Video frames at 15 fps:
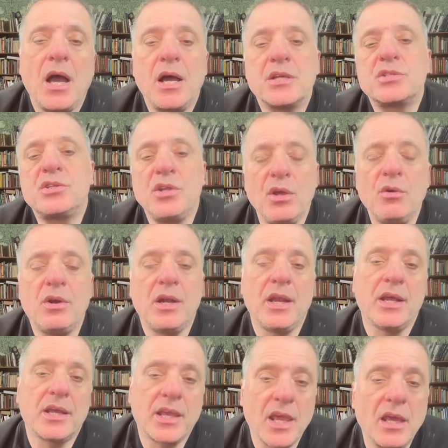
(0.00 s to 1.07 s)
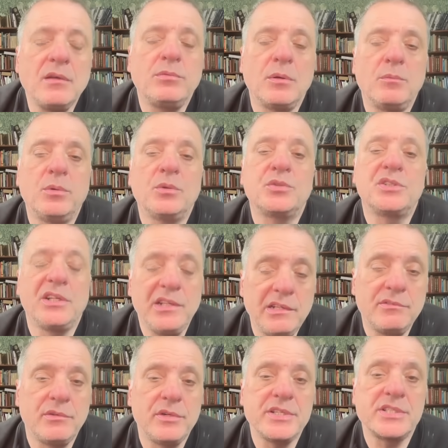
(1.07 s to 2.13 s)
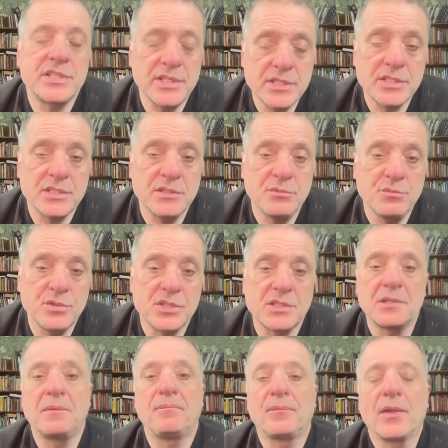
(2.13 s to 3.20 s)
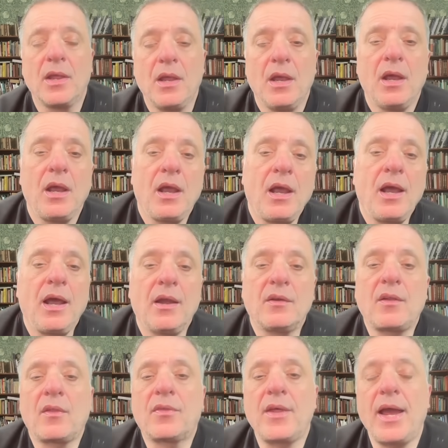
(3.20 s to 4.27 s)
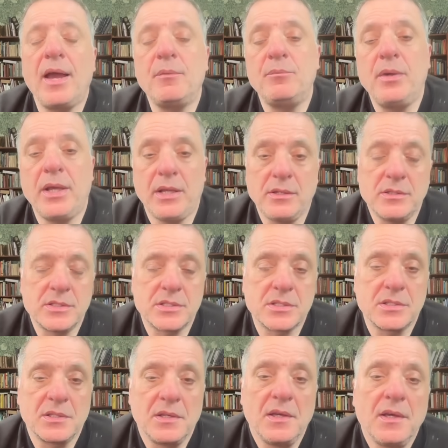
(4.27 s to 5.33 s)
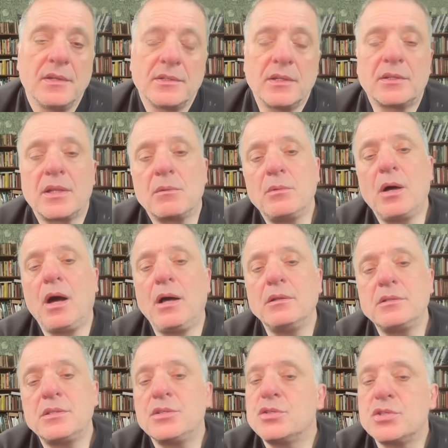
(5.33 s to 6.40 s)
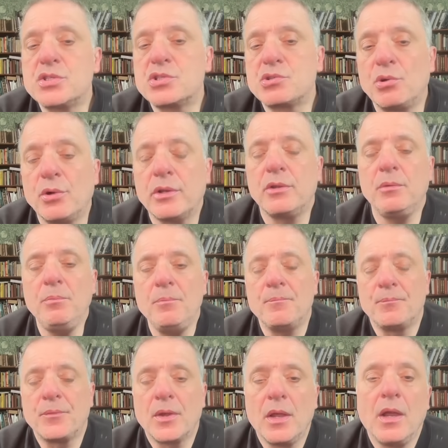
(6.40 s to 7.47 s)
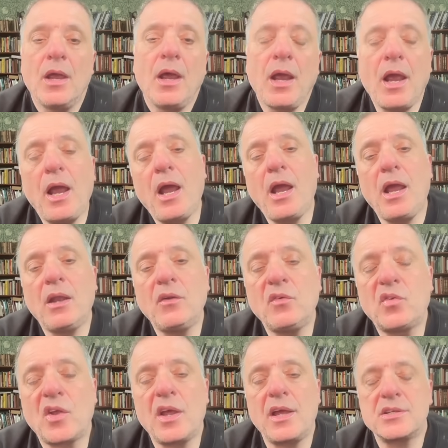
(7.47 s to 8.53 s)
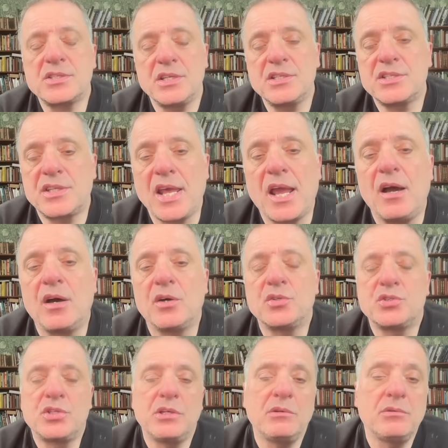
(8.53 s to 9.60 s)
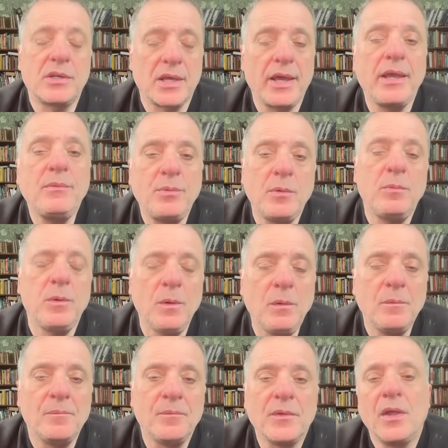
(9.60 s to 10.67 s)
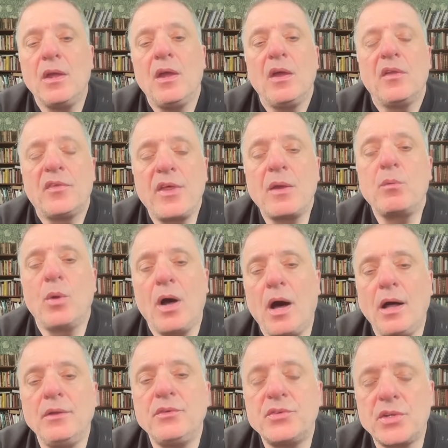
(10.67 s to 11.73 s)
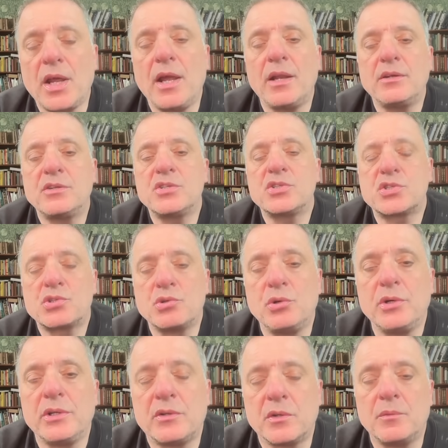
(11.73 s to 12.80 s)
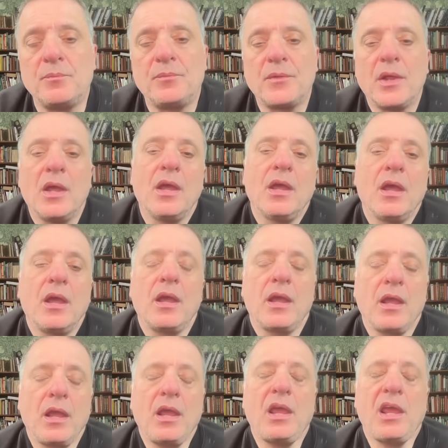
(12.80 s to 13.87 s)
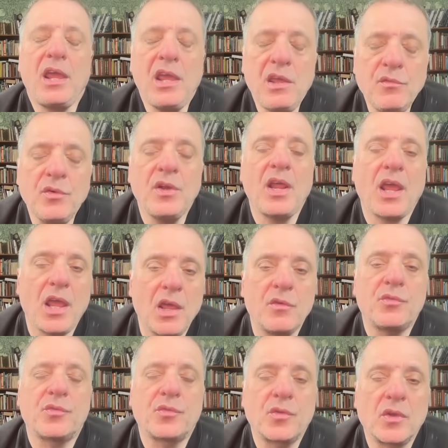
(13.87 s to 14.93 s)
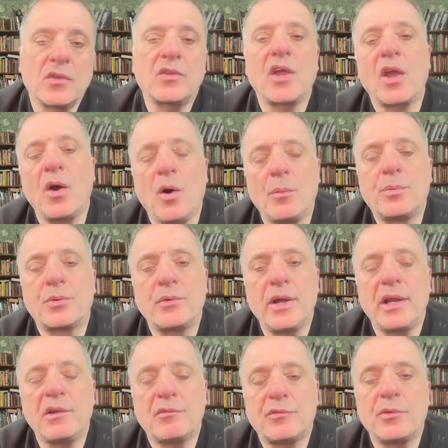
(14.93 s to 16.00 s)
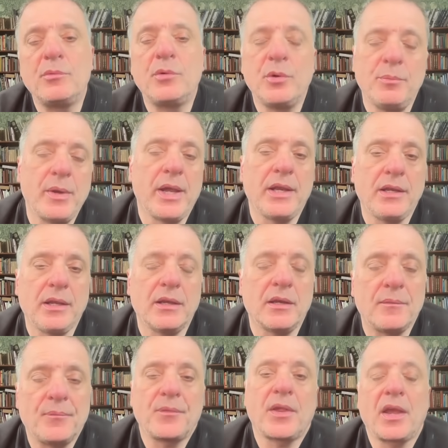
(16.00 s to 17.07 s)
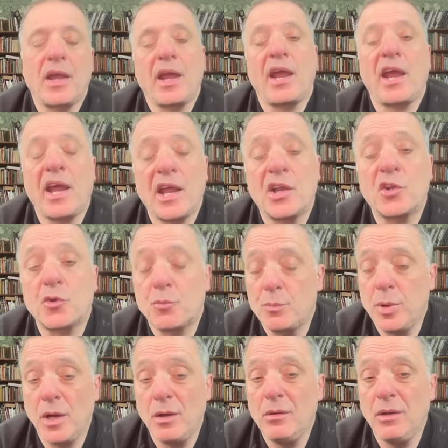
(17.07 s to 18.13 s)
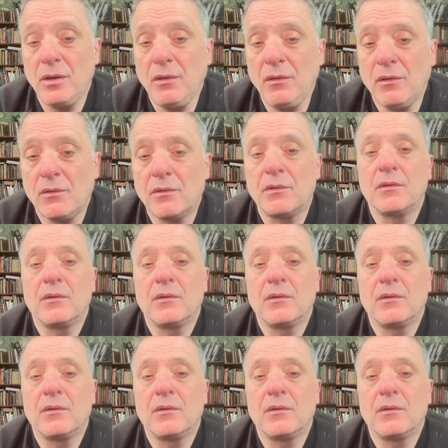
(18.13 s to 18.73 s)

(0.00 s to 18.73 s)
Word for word: as nuclear-capable delivery systems, and that means that they will hunt and destroy them. And since they are dual-capable, they will hunt and destroy them, even if they operate from Romania and Poland,